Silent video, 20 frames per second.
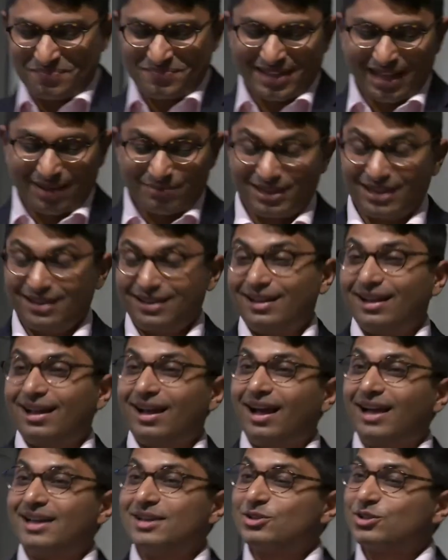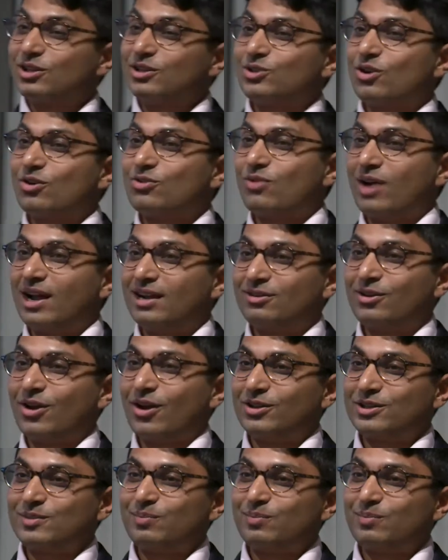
I'm kidding. I usually don't write notes,